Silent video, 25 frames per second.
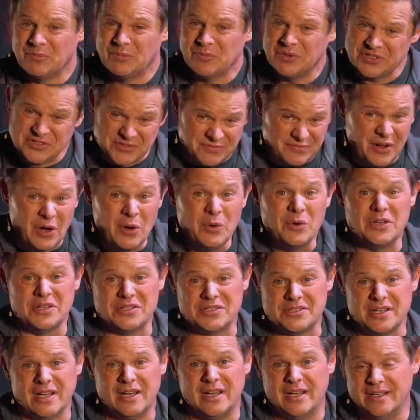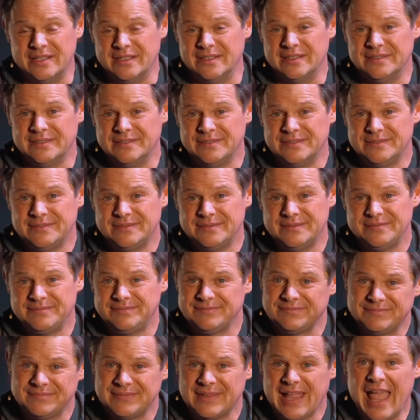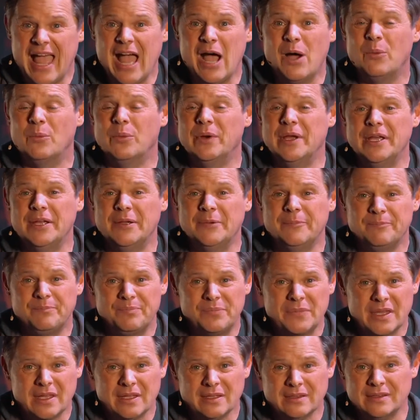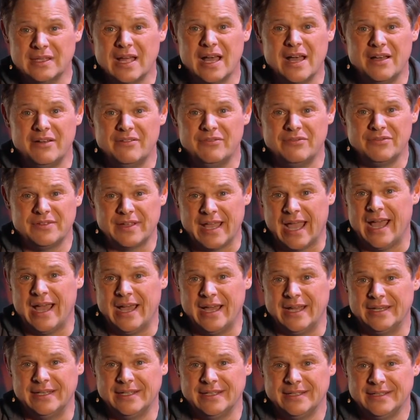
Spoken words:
was focused on how we love God.